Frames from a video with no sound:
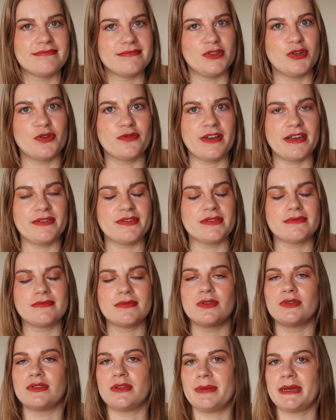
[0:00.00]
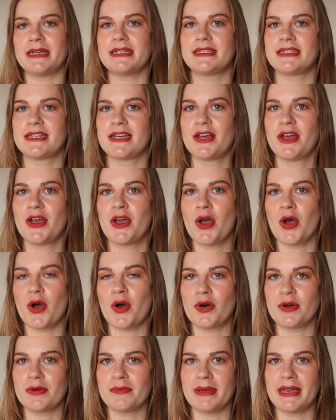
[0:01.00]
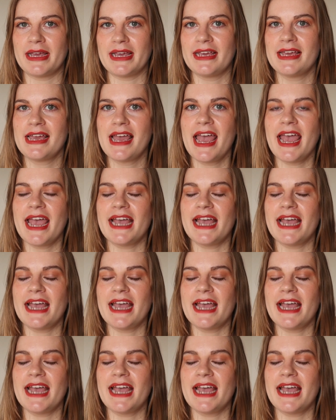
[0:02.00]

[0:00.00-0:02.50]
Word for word: your favourite or the best on me.